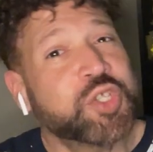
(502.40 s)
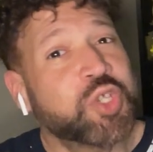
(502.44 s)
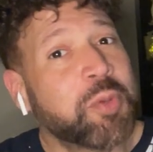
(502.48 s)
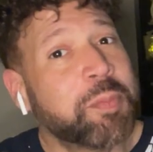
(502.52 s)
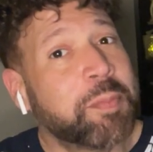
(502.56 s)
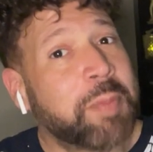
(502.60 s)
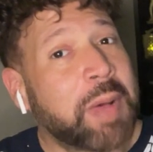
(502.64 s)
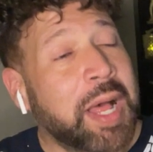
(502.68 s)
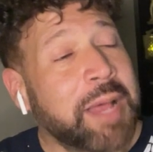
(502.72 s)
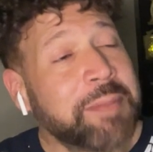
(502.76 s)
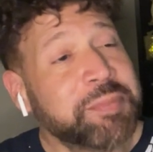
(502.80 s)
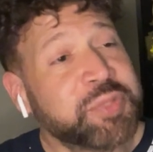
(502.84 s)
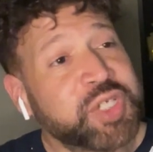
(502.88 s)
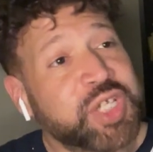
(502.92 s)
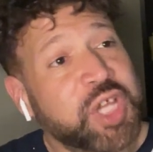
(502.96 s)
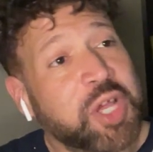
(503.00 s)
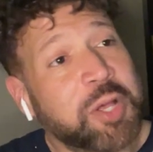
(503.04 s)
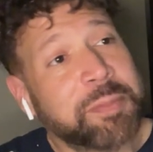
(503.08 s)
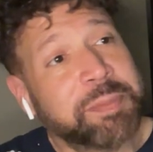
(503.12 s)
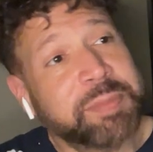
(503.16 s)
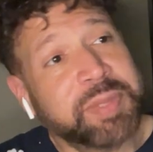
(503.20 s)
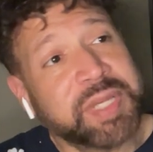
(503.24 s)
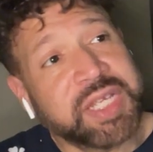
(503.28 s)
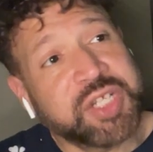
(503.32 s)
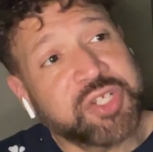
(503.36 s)
The Bombshell
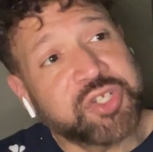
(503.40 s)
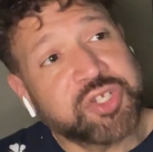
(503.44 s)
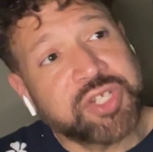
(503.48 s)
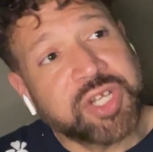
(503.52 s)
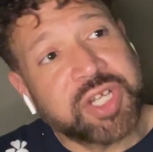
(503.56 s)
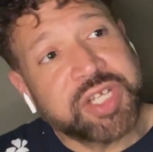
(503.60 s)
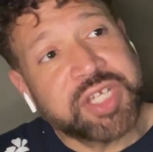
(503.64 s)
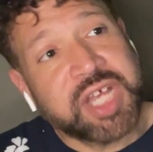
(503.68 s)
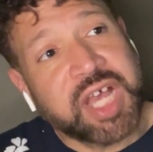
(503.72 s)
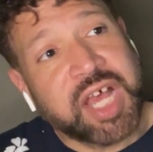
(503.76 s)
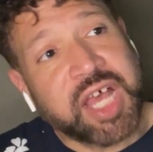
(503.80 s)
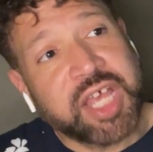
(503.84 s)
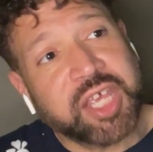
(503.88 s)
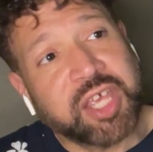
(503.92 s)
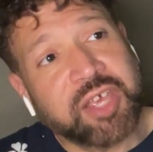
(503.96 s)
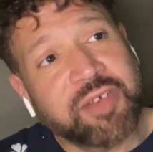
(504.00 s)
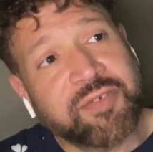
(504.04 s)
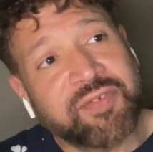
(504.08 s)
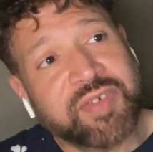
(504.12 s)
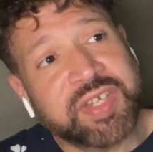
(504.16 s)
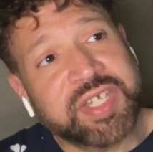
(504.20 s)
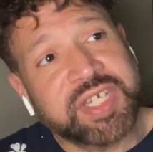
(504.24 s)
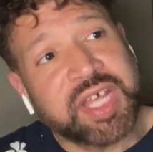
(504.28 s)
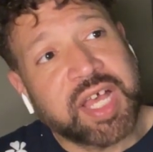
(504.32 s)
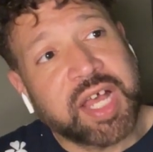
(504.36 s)
Beach Natalia
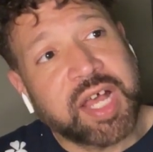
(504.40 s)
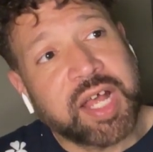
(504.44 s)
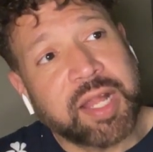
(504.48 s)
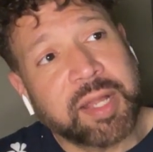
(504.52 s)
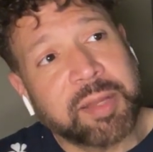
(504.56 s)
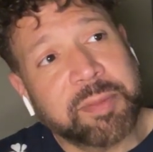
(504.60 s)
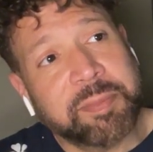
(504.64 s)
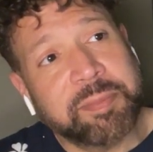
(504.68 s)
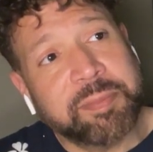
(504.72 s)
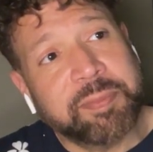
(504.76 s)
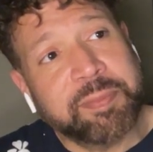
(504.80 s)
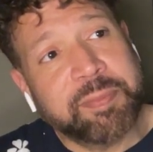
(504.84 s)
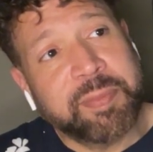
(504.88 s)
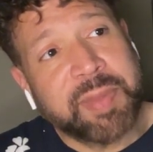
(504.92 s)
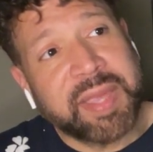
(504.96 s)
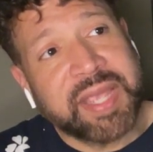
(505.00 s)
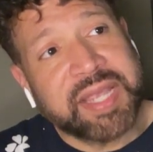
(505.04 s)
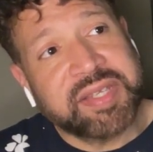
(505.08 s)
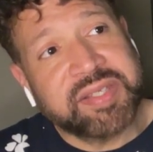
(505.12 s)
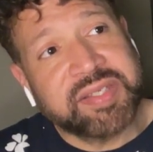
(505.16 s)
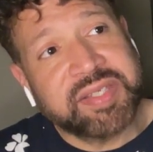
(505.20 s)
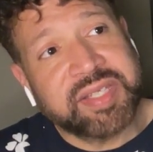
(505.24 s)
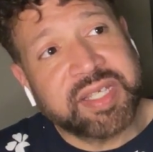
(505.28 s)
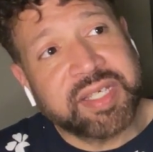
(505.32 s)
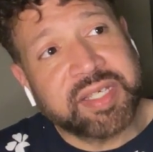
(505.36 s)
Fatale
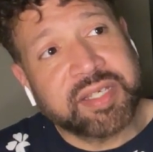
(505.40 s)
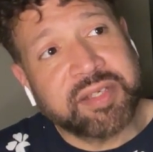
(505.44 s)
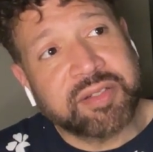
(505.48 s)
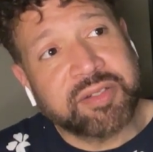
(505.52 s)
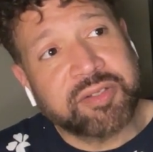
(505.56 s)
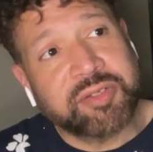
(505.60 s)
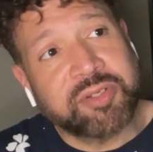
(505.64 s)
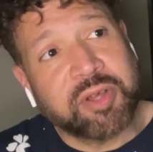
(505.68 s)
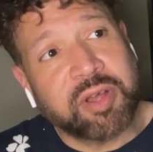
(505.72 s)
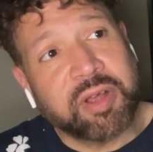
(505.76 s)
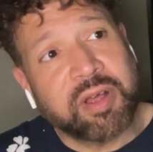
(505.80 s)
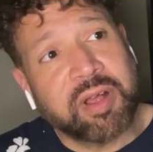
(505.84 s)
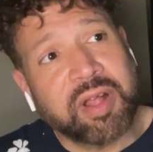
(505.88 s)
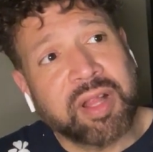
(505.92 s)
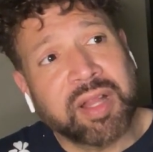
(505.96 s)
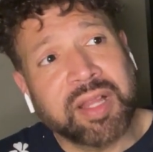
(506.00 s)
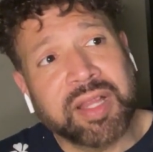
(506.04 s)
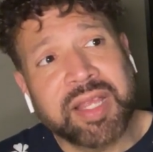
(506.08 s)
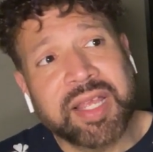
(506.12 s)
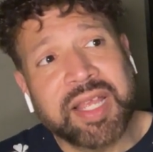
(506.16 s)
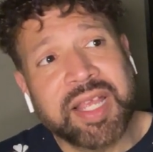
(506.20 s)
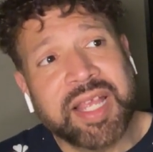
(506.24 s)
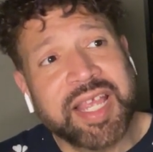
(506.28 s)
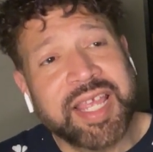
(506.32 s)
basic doll